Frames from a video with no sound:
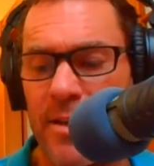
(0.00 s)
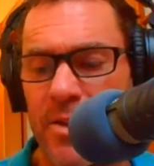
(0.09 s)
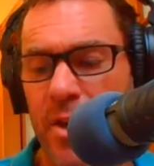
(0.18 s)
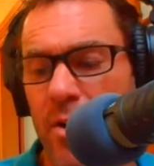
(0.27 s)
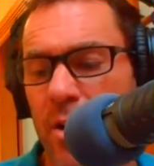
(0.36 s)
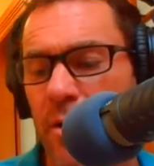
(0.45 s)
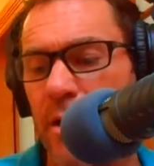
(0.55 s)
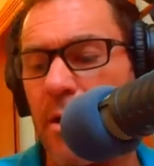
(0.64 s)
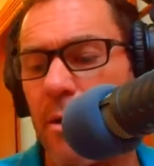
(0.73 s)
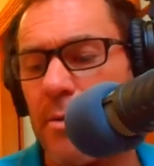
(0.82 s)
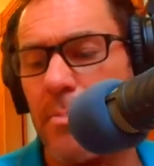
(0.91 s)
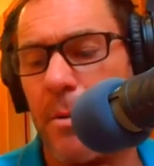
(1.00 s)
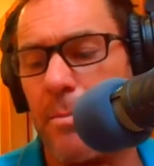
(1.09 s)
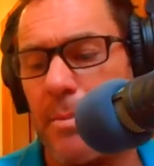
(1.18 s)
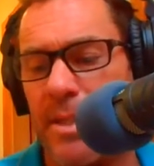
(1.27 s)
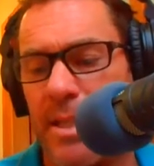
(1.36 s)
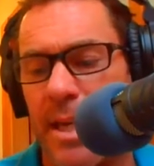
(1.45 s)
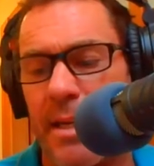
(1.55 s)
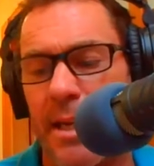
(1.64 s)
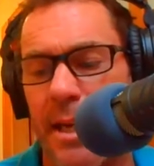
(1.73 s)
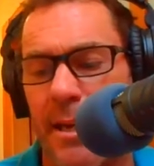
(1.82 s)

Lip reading: So I'd probably say,